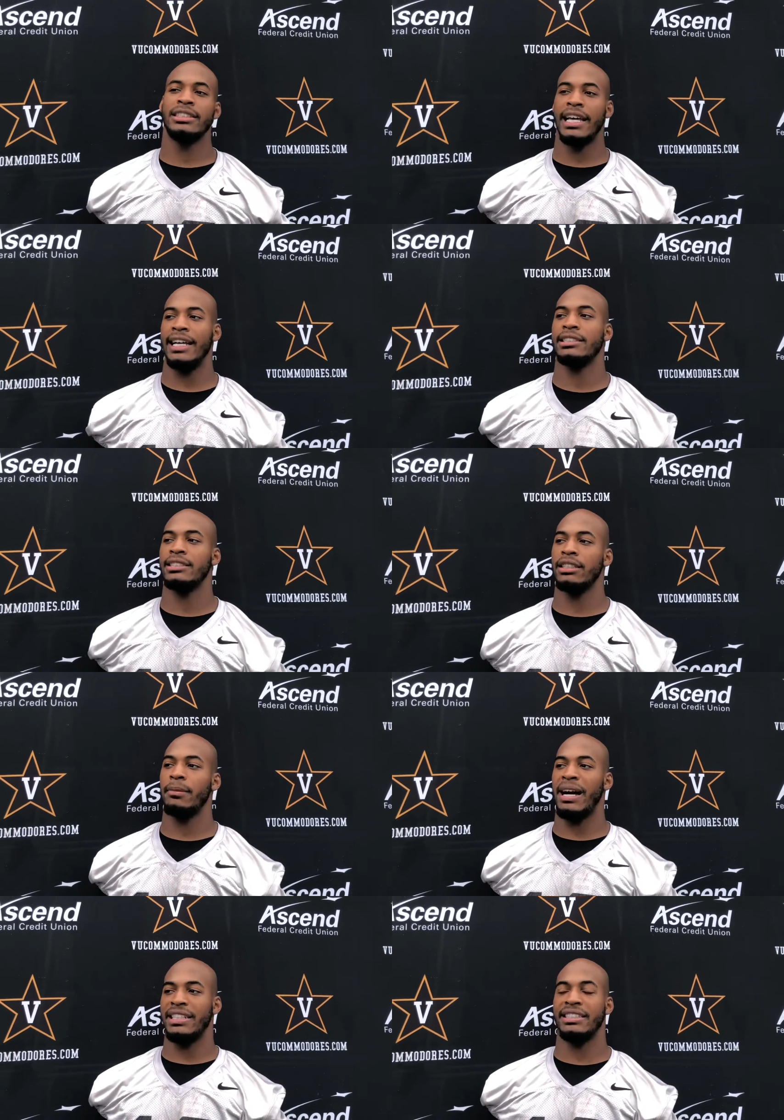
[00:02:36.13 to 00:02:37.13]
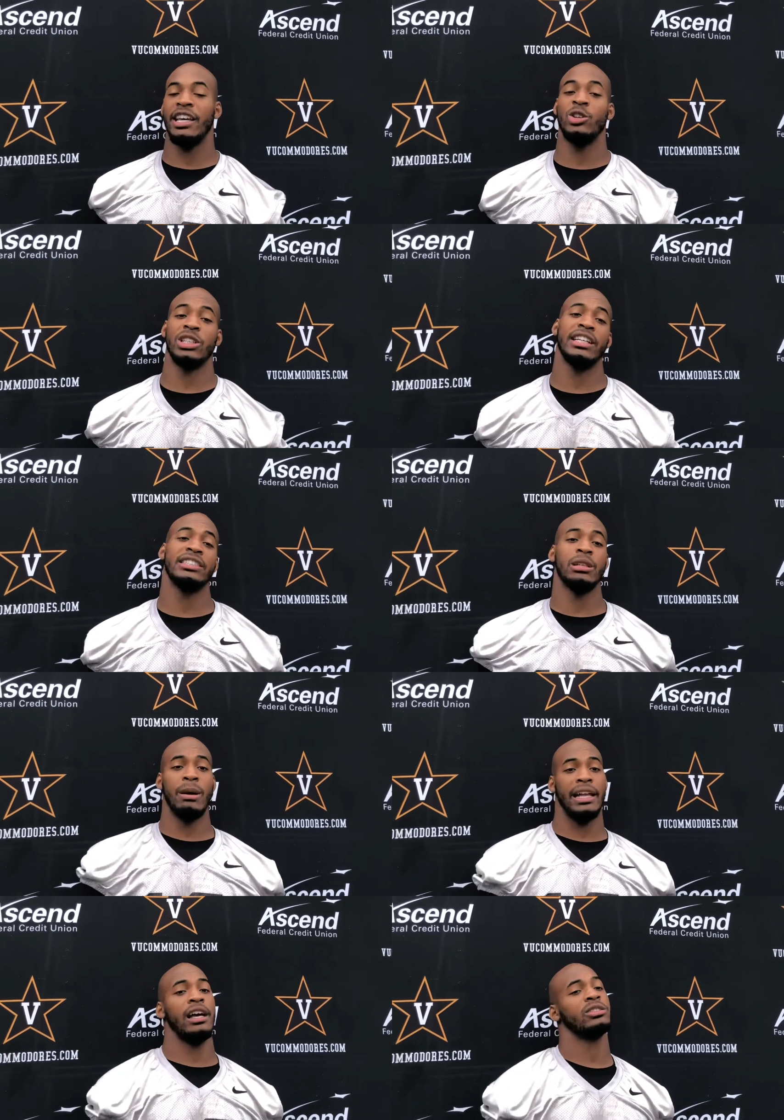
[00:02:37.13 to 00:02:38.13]
test my skills against
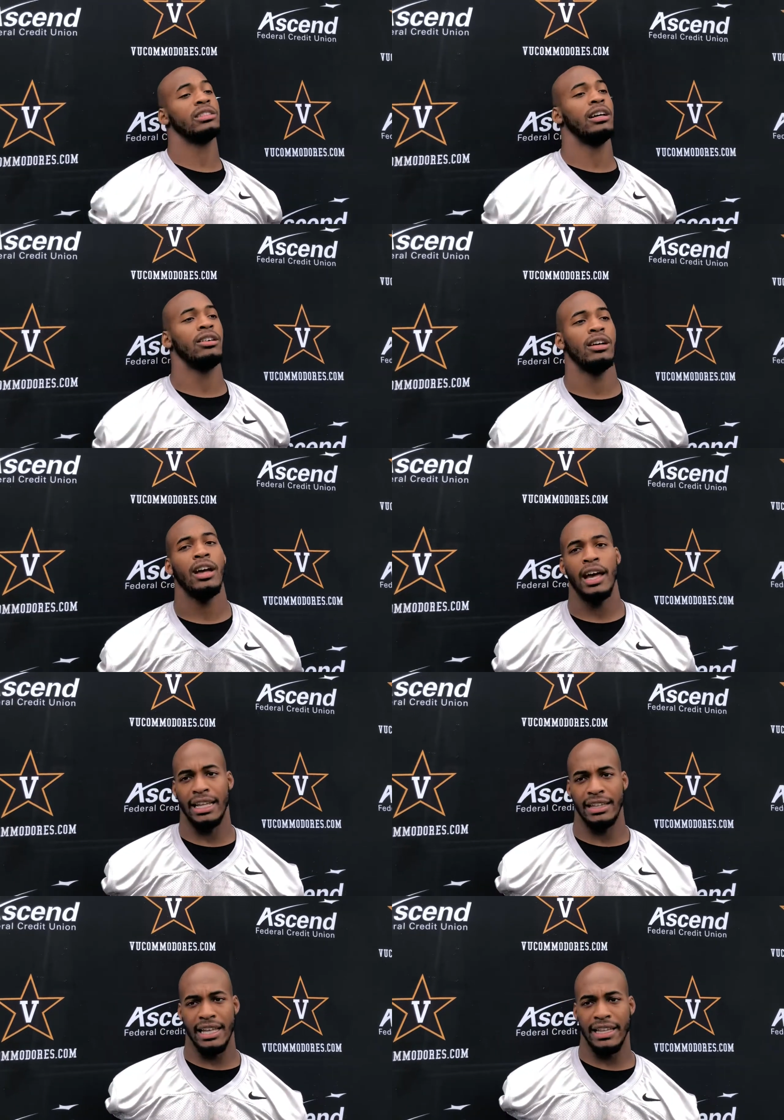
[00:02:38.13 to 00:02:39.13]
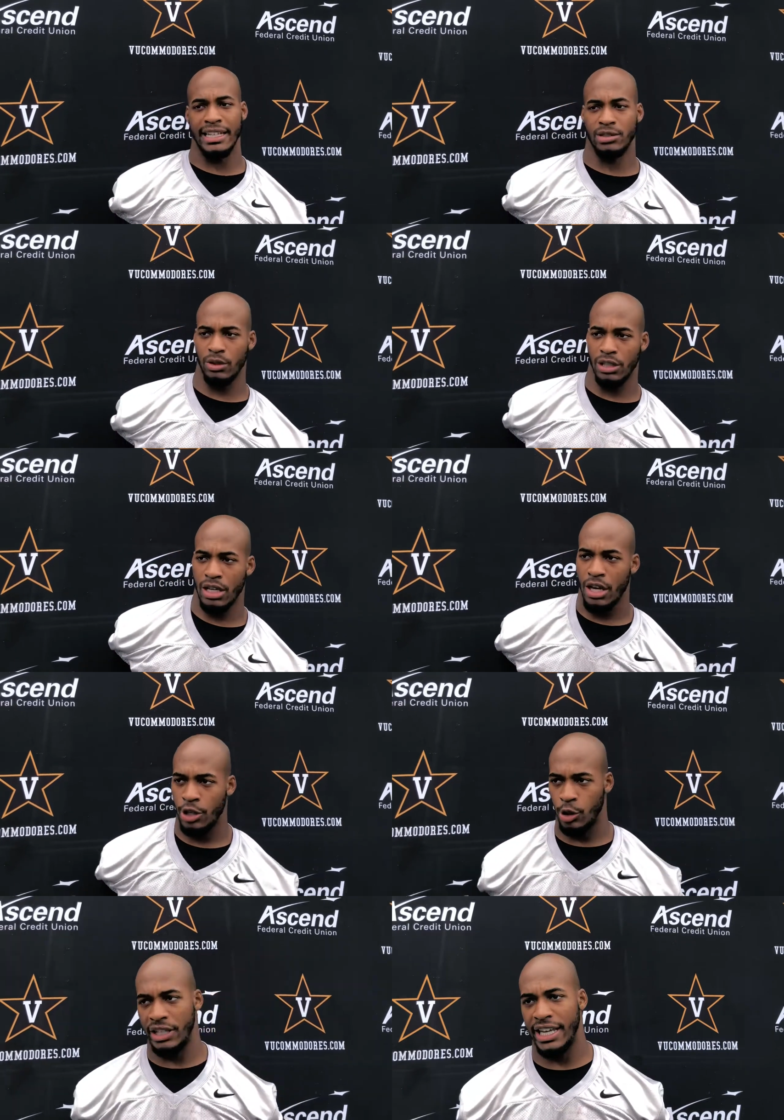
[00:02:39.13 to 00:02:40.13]
somebody else now. And I think that's what,
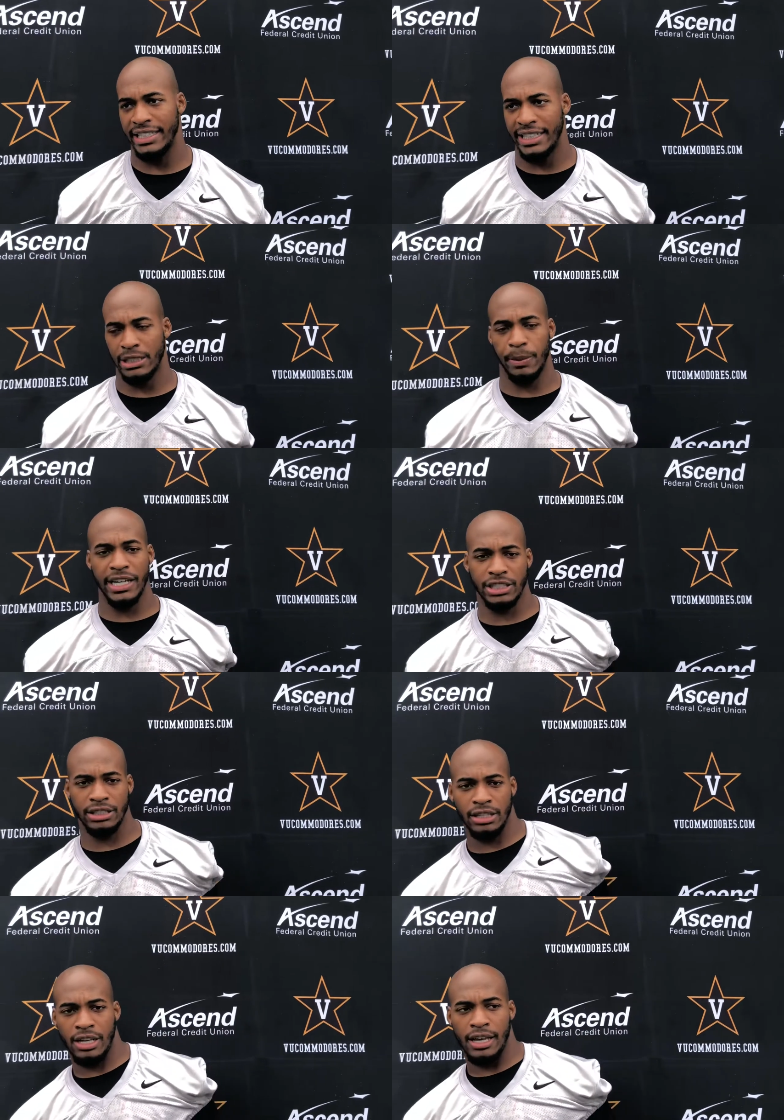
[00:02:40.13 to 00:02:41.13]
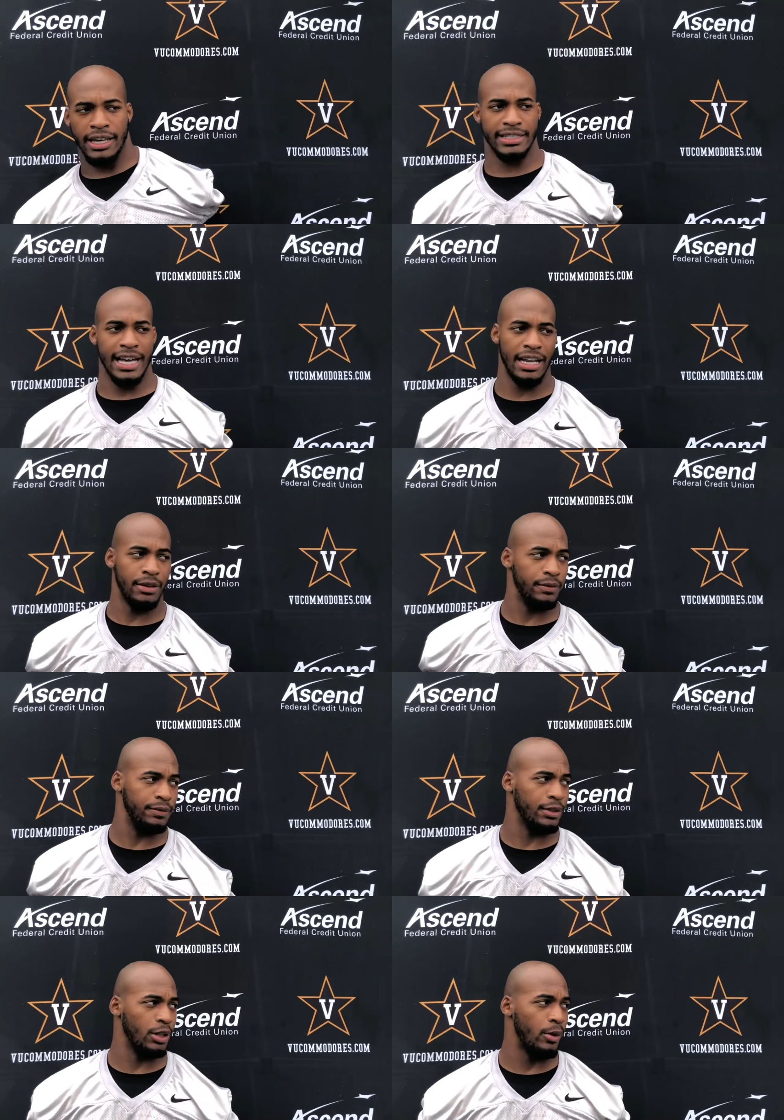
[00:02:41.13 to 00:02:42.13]
you know, the anticipation is kind of,
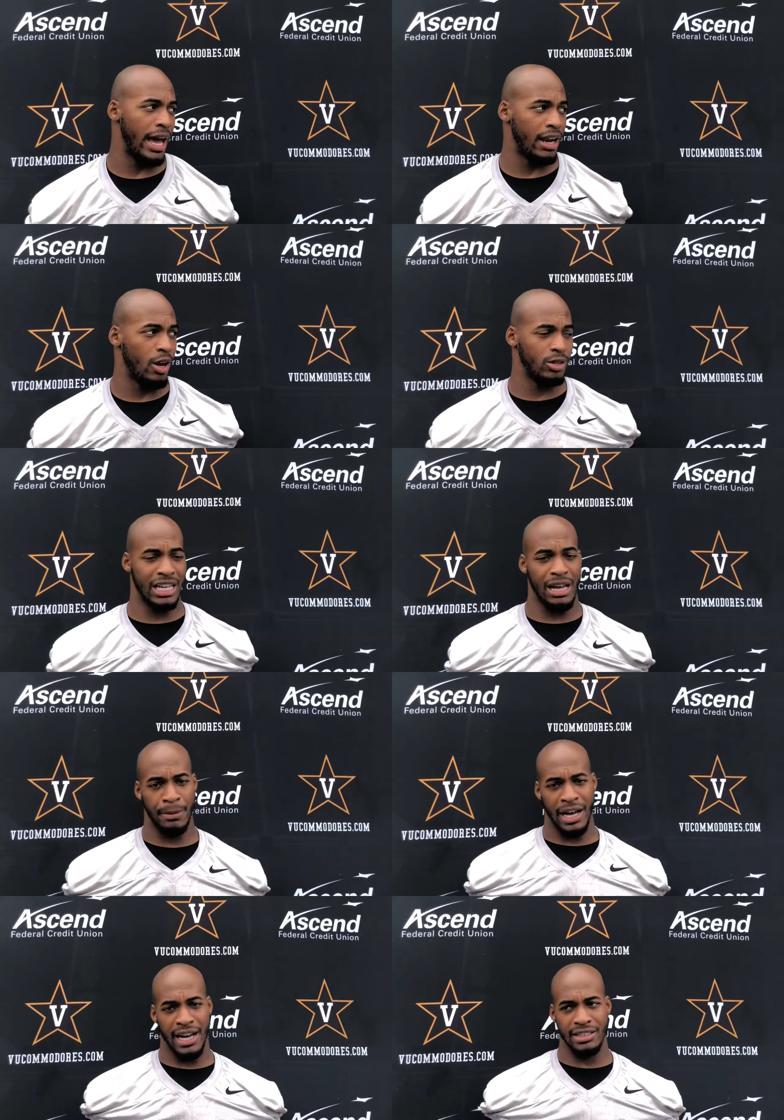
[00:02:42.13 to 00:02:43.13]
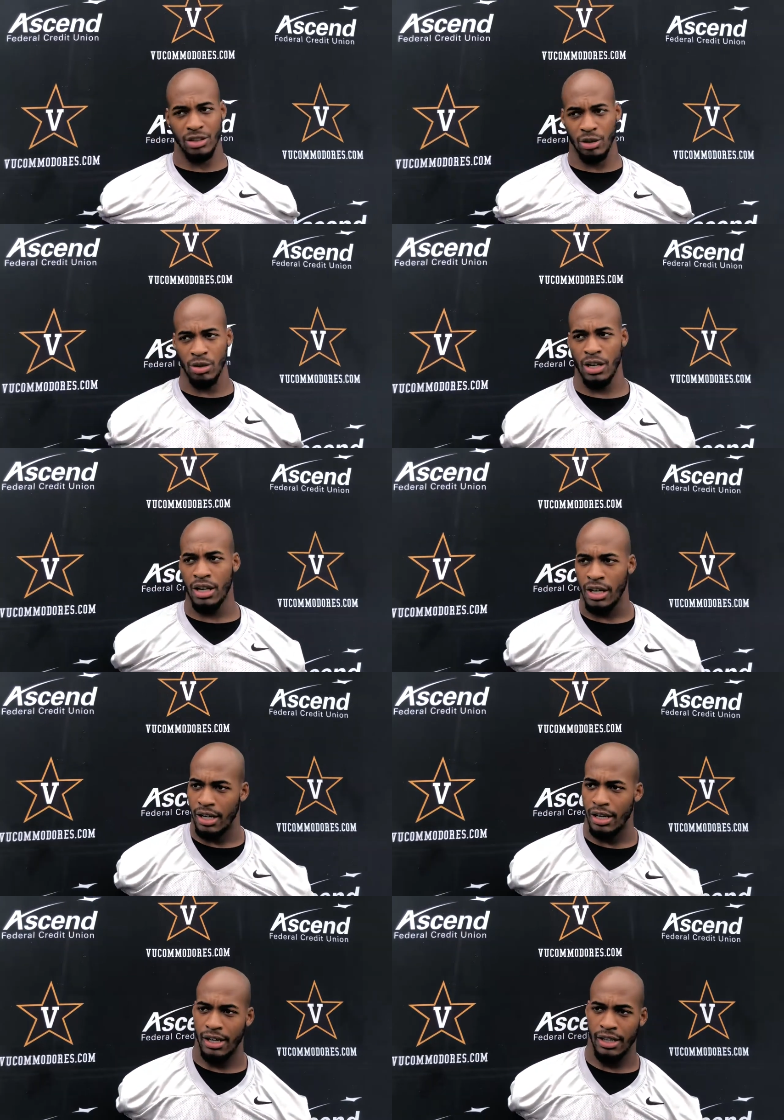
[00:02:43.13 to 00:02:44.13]
you know, at an all-time high. So
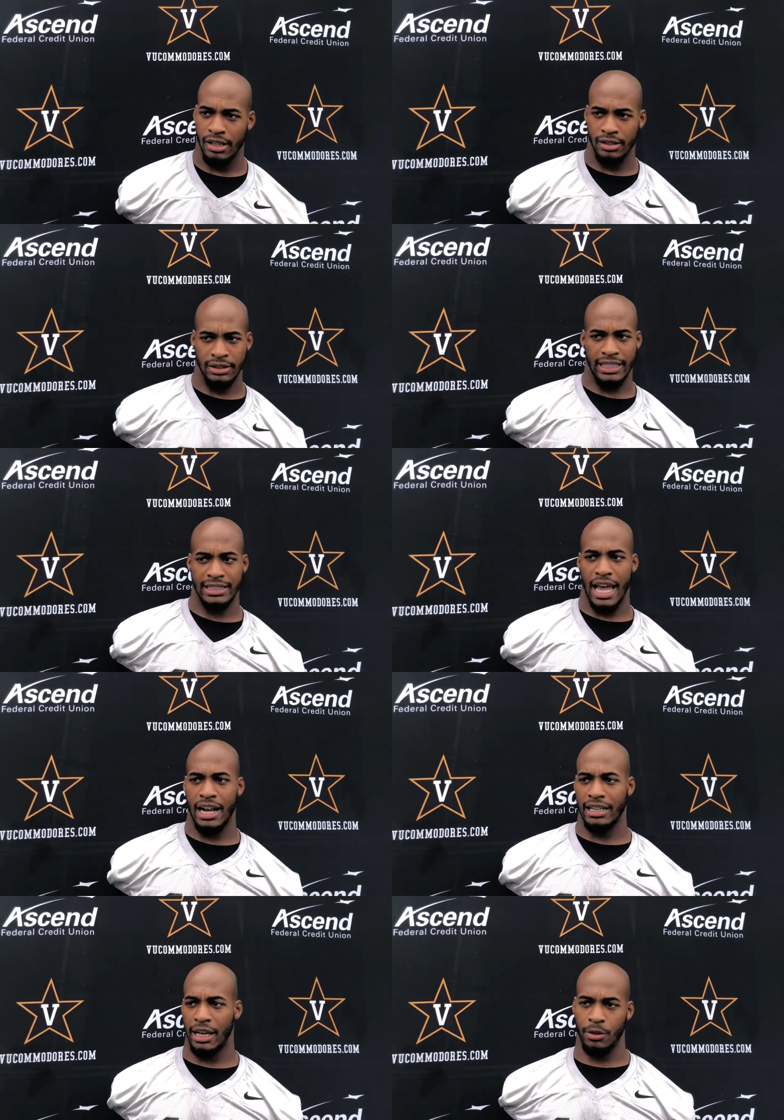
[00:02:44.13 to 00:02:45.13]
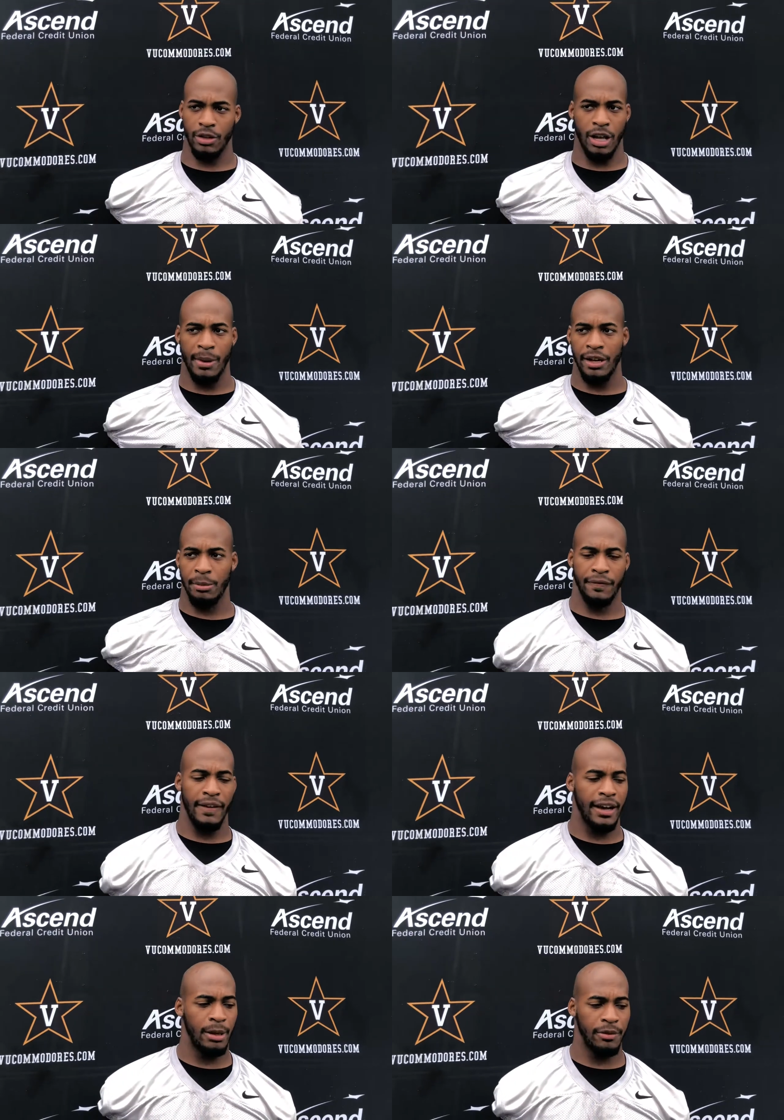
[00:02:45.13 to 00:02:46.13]
uh, next Saturday, I think we're gonna come out here and be
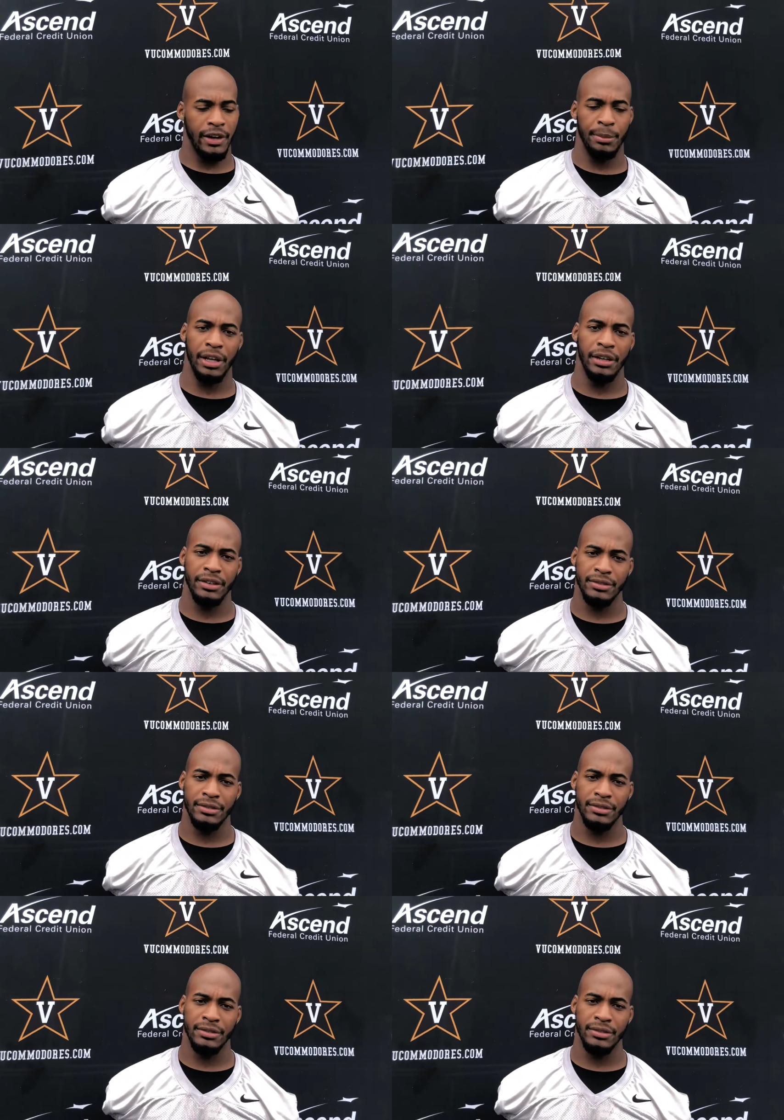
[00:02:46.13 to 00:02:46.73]
fired up and ready to play.